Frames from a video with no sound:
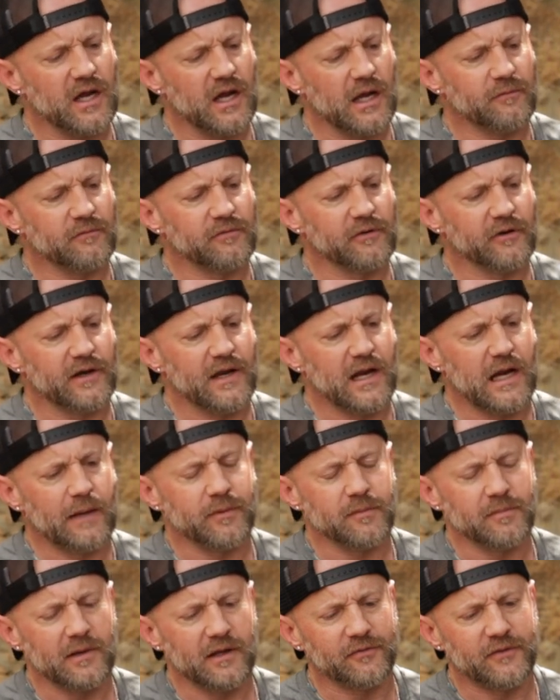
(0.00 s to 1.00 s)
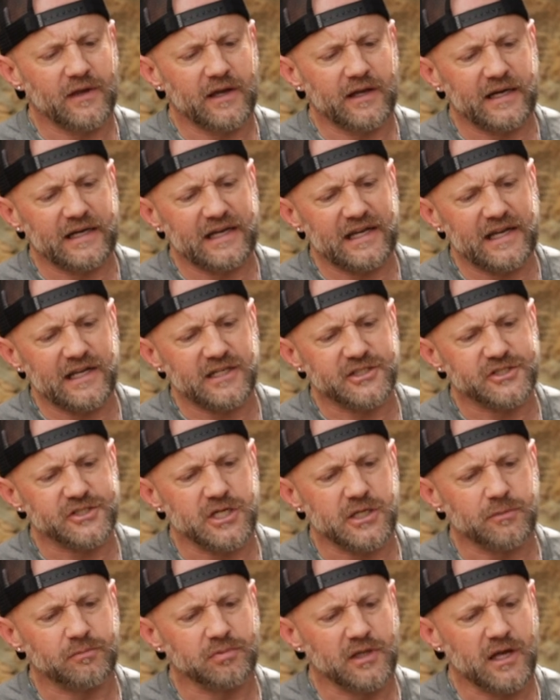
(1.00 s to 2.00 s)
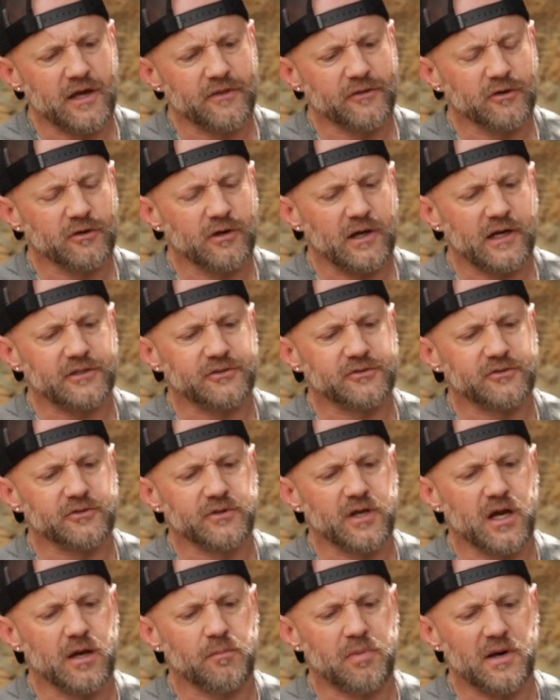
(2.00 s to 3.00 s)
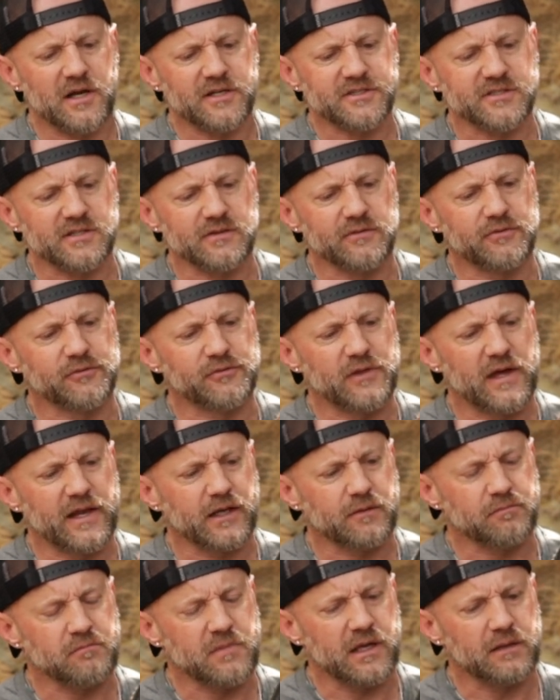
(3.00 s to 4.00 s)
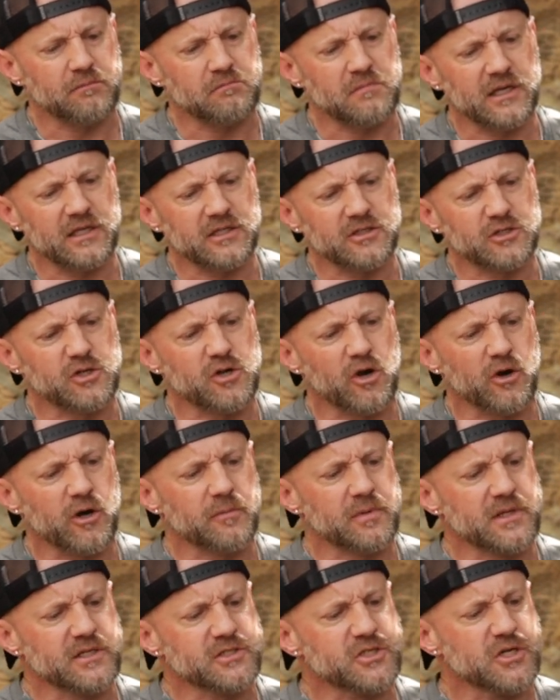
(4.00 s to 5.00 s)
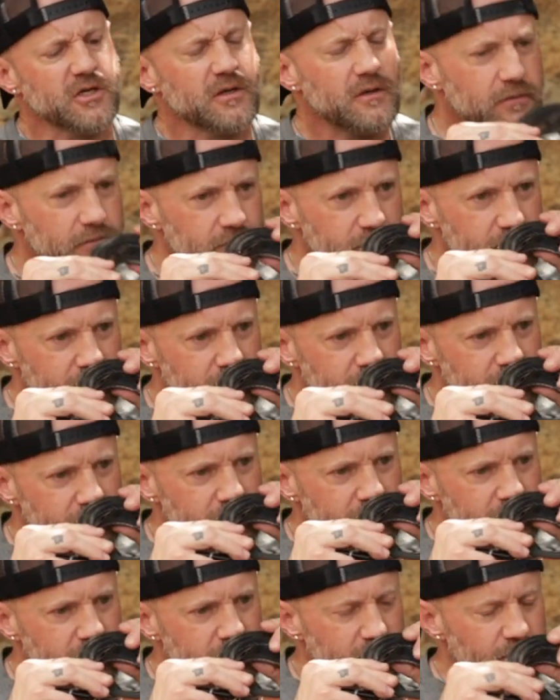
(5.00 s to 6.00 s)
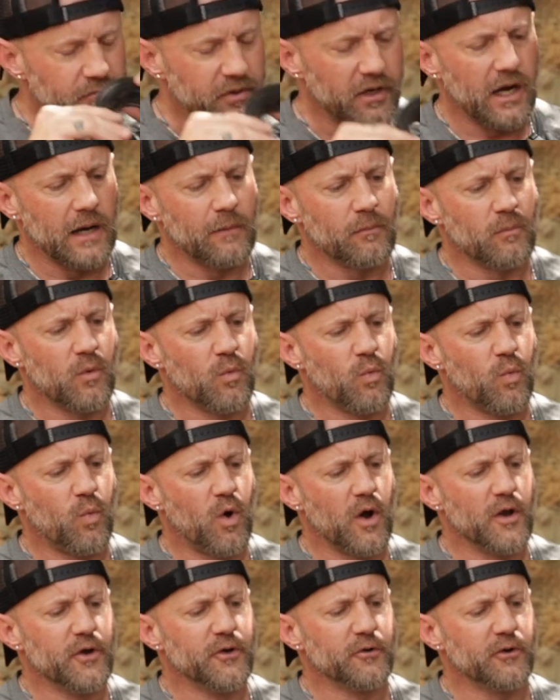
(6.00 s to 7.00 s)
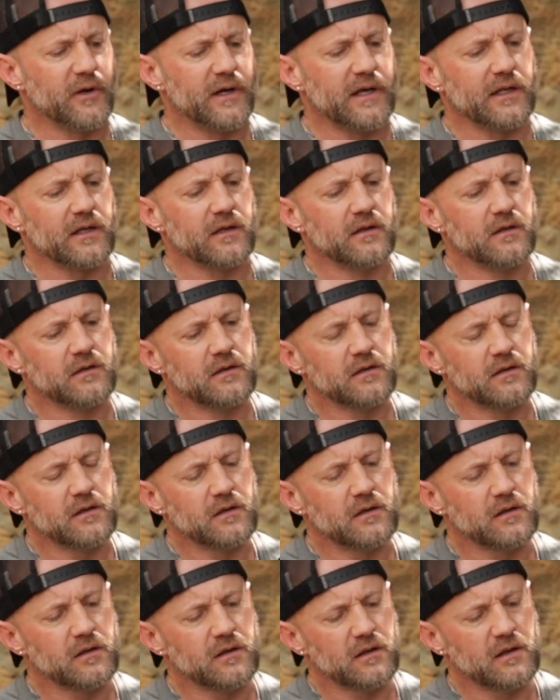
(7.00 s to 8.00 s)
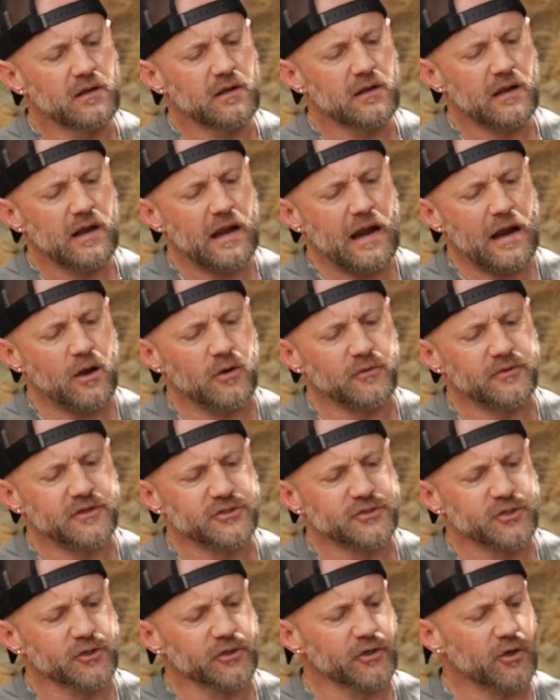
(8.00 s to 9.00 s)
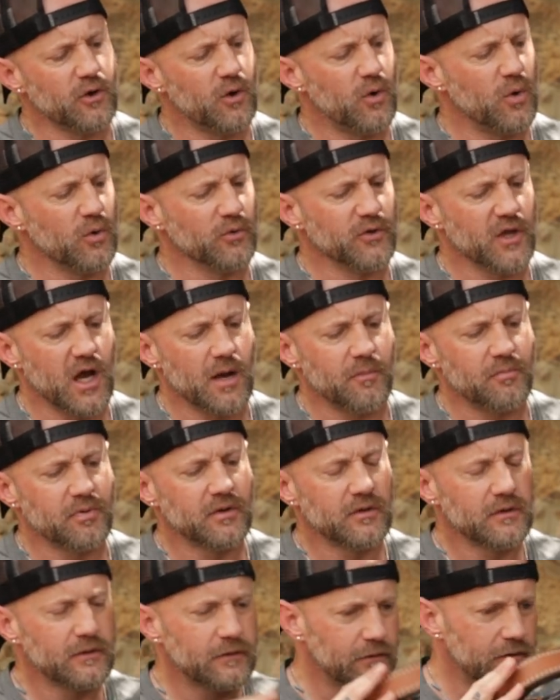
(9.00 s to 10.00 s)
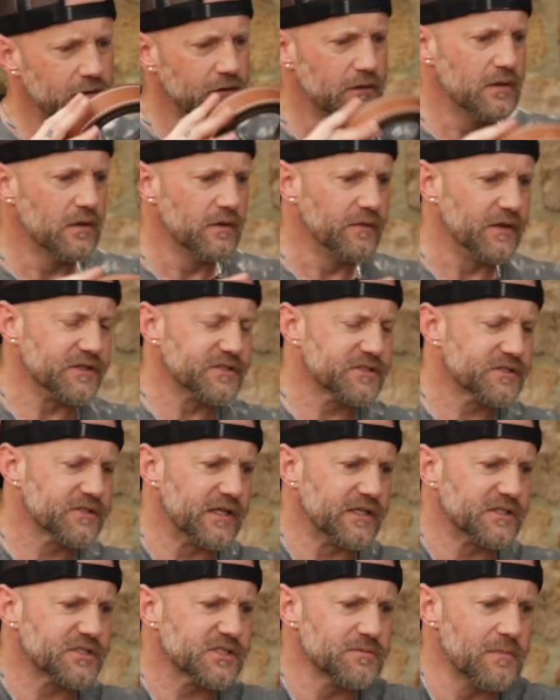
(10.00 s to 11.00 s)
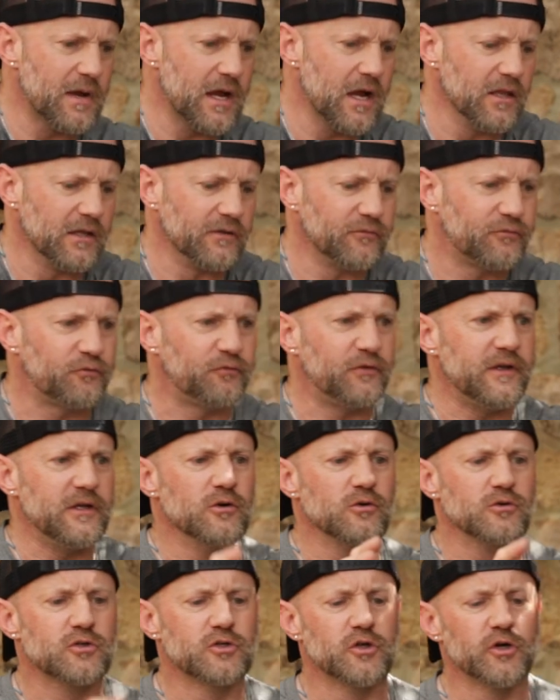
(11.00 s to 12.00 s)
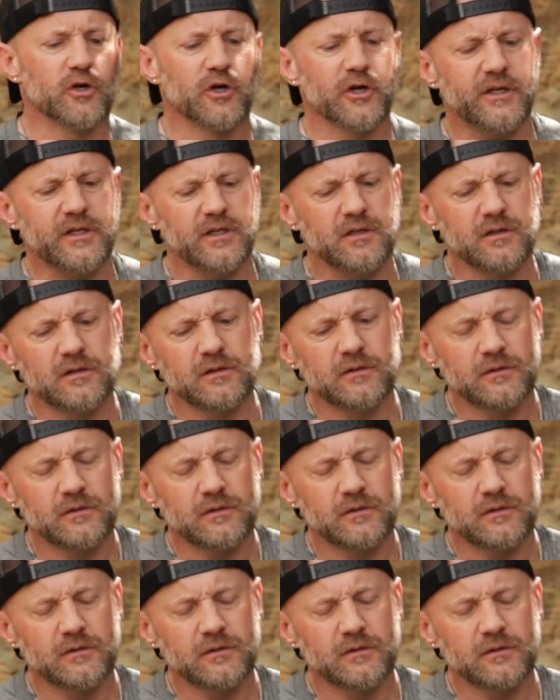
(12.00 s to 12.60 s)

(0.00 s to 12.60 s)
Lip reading: I'm very happy about that. I hate cheap leather. I do not buy synthetic man-made garbage, but I'm wondering how these are gonna hold up. They smell and feel good.